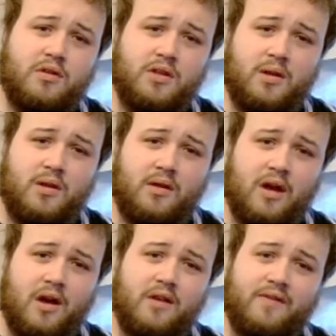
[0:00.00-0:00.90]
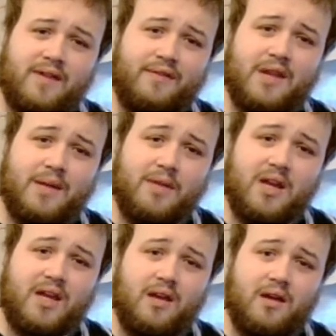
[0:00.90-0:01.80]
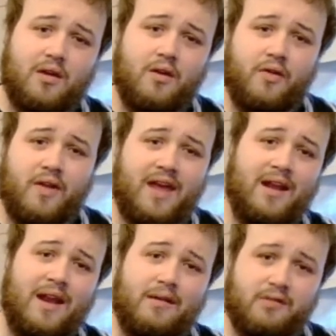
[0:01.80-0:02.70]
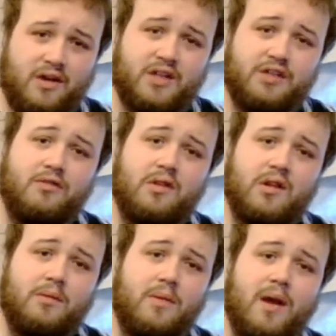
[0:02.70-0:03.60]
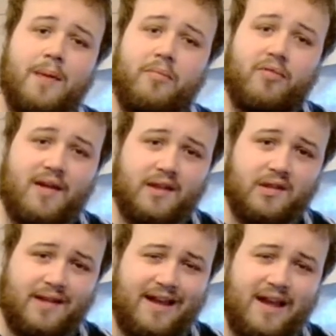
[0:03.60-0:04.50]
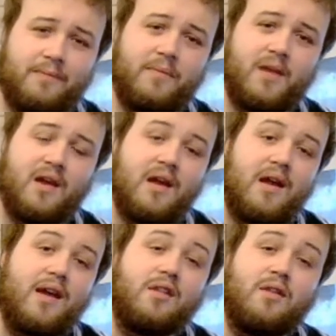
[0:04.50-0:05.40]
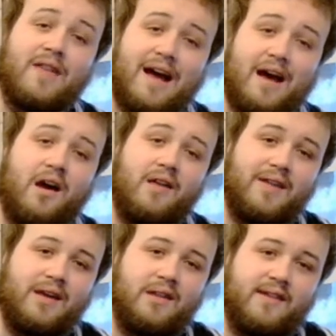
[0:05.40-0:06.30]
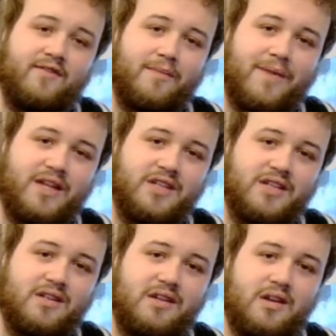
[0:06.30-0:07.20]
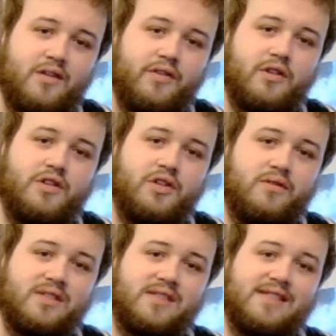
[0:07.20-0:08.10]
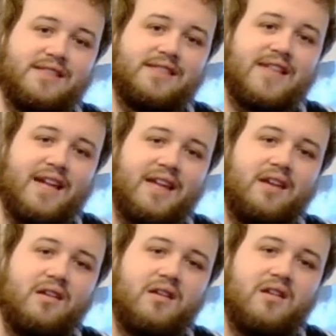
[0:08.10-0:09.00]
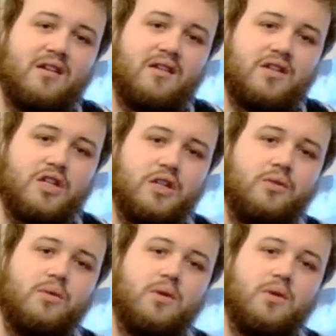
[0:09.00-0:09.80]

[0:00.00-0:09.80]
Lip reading: to the Garden of Gethsemane on the hill outside Jerusalem and prays there. And so that, I think, is information that Judas is selling to